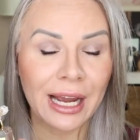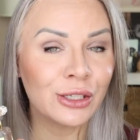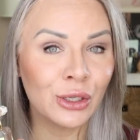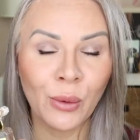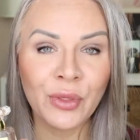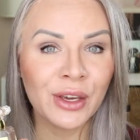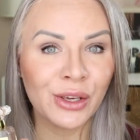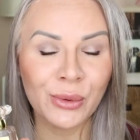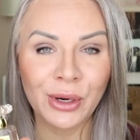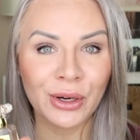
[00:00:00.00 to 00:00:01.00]
I don't think
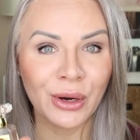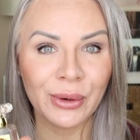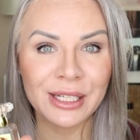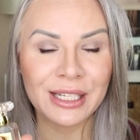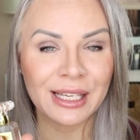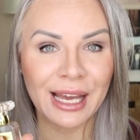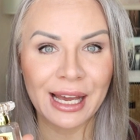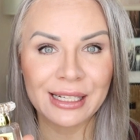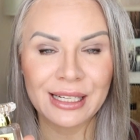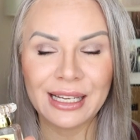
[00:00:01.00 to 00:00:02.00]
you are going to
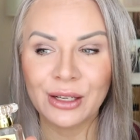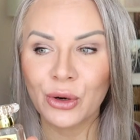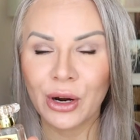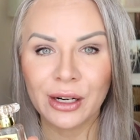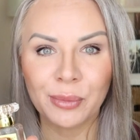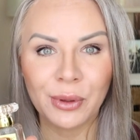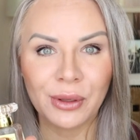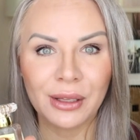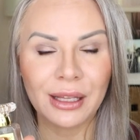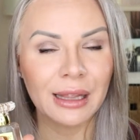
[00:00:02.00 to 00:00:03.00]
get
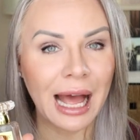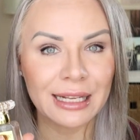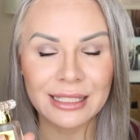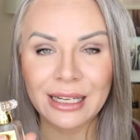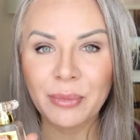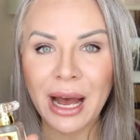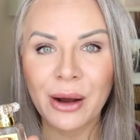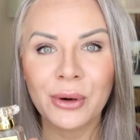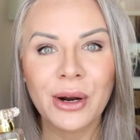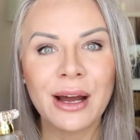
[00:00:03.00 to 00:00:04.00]
incredible lasting
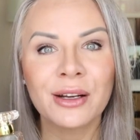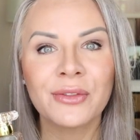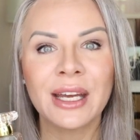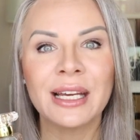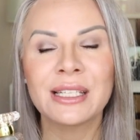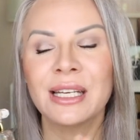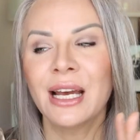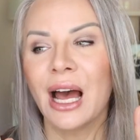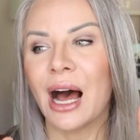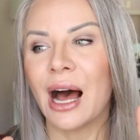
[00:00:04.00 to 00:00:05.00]
power out of it.
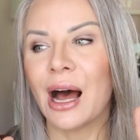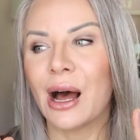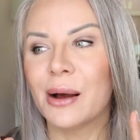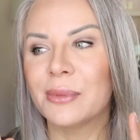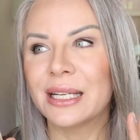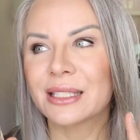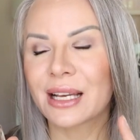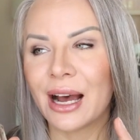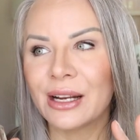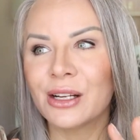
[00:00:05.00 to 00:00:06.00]
Um, it's
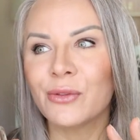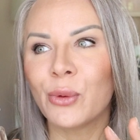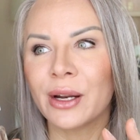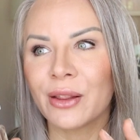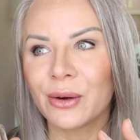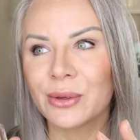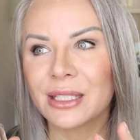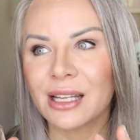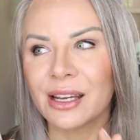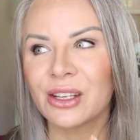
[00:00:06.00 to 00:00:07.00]
kind of one of
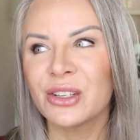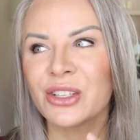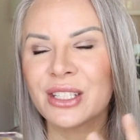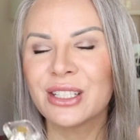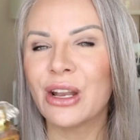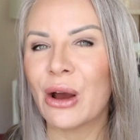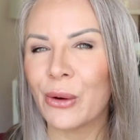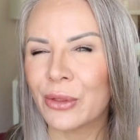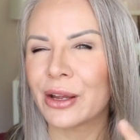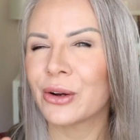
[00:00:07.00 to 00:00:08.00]
those, like, you just
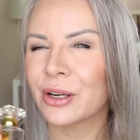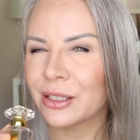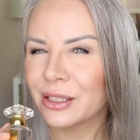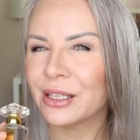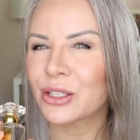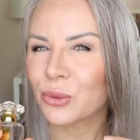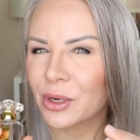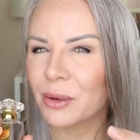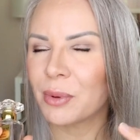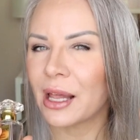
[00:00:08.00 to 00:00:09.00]
know that you're gonna need to
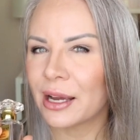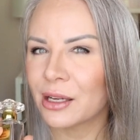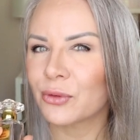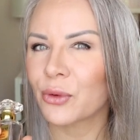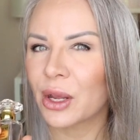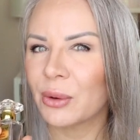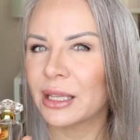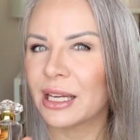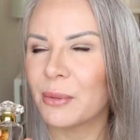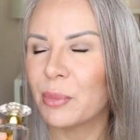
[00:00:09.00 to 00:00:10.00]
reapply it
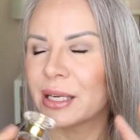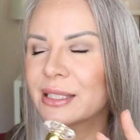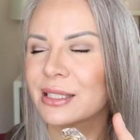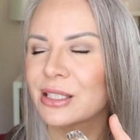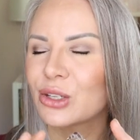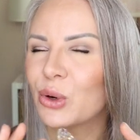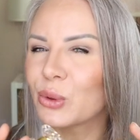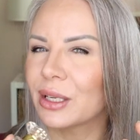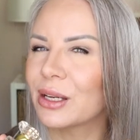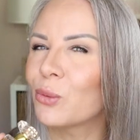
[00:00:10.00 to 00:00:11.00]
frequently, but it's
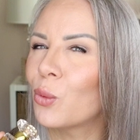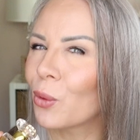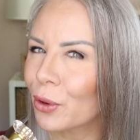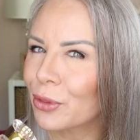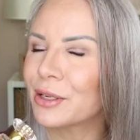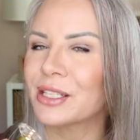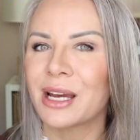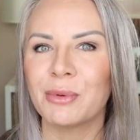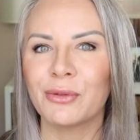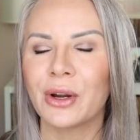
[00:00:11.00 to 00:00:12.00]
totally worth it
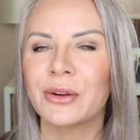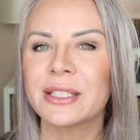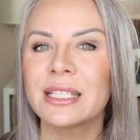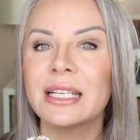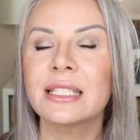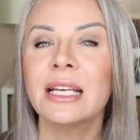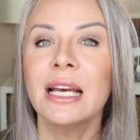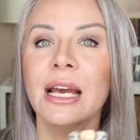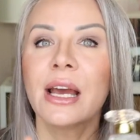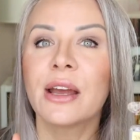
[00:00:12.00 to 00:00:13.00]
type of fragrances.
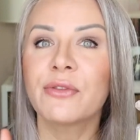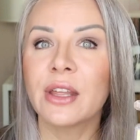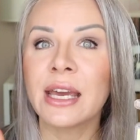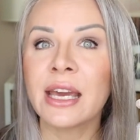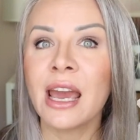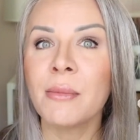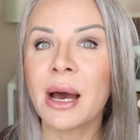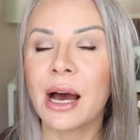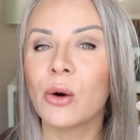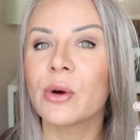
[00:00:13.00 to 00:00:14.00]
If they came
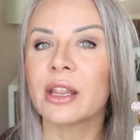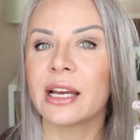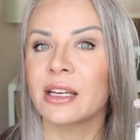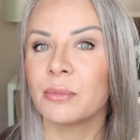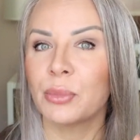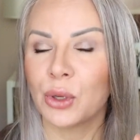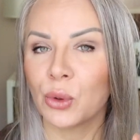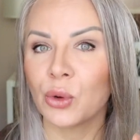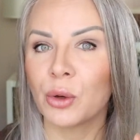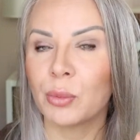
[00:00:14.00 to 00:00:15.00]
out with like a
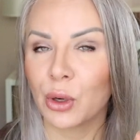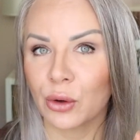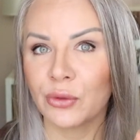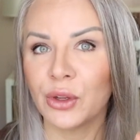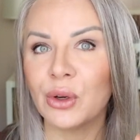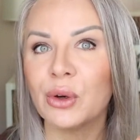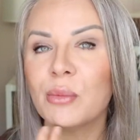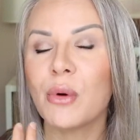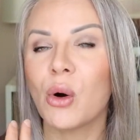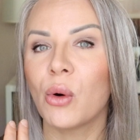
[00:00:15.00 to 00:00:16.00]
pure
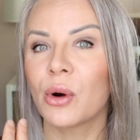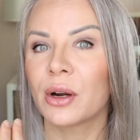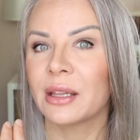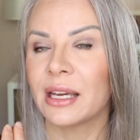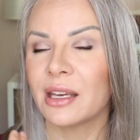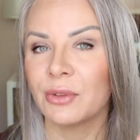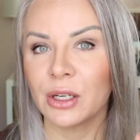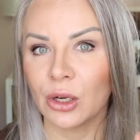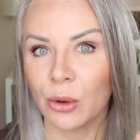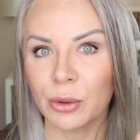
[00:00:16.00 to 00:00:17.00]
perfume or like even
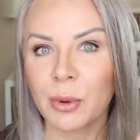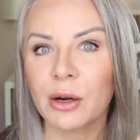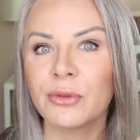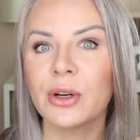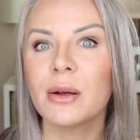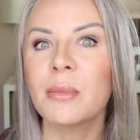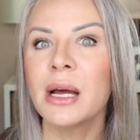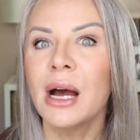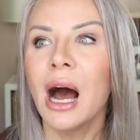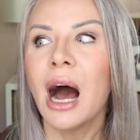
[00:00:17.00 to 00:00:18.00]
an Eau de
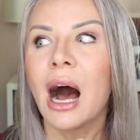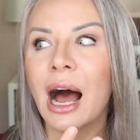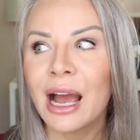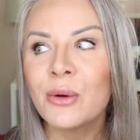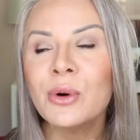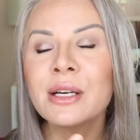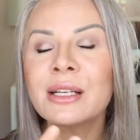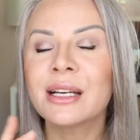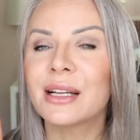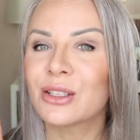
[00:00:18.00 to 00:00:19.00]
Parfum,
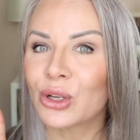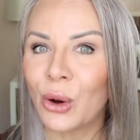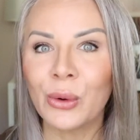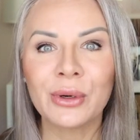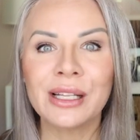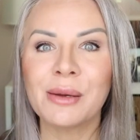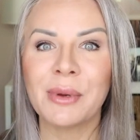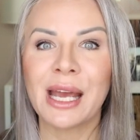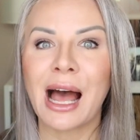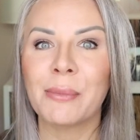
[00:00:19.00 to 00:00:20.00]
I would totally
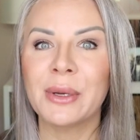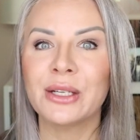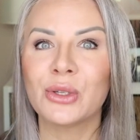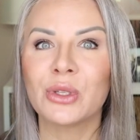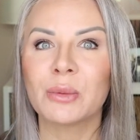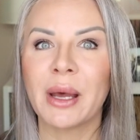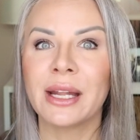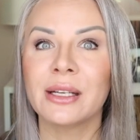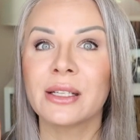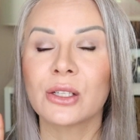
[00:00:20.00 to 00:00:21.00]
be happy to
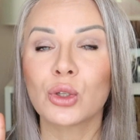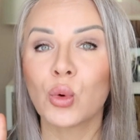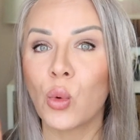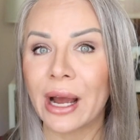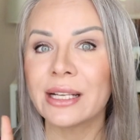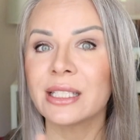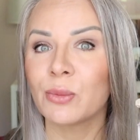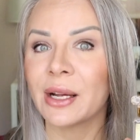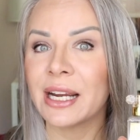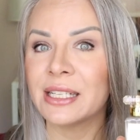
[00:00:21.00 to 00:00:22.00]
spend
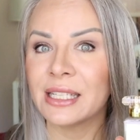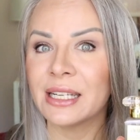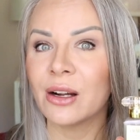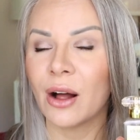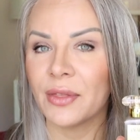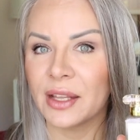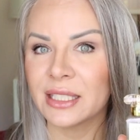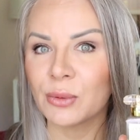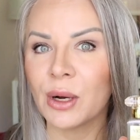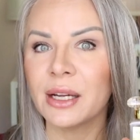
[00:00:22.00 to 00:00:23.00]
twice what I did on
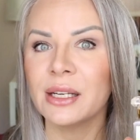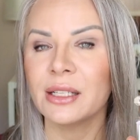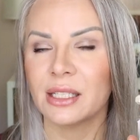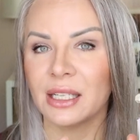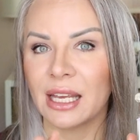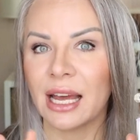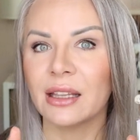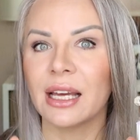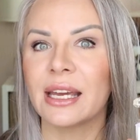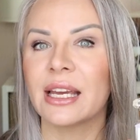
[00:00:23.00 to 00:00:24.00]
this one to
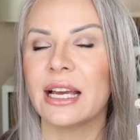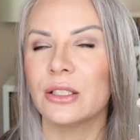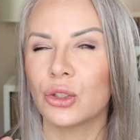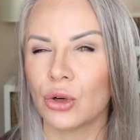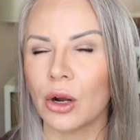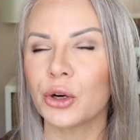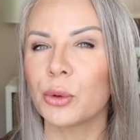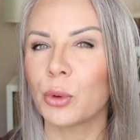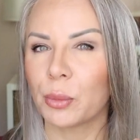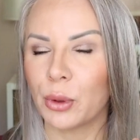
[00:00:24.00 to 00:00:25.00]
get like a
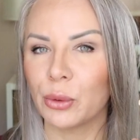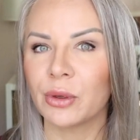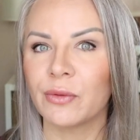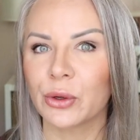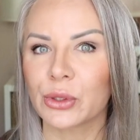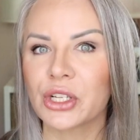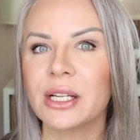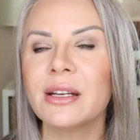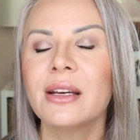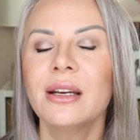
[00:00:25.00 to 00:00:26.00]
stronger, more potent
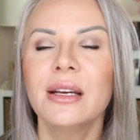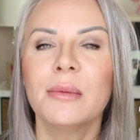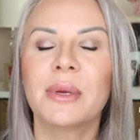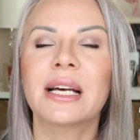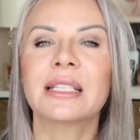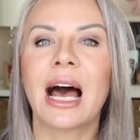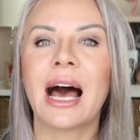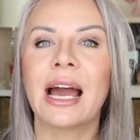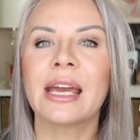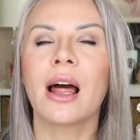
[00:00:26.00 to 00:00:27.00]
version, because
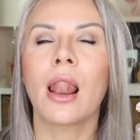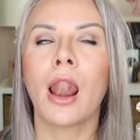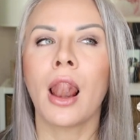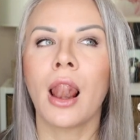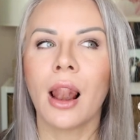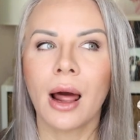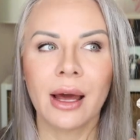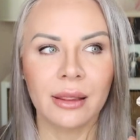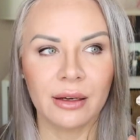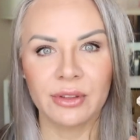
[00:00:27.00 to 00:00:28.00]
I,
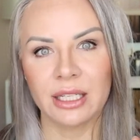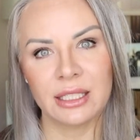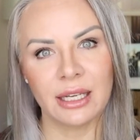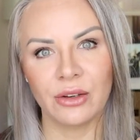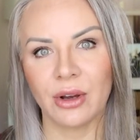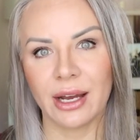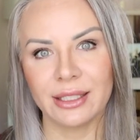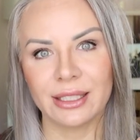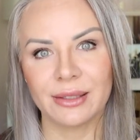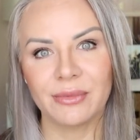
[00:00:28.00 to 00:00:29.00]
I love this scent, you
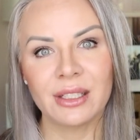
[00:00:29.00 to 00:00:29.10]
guys.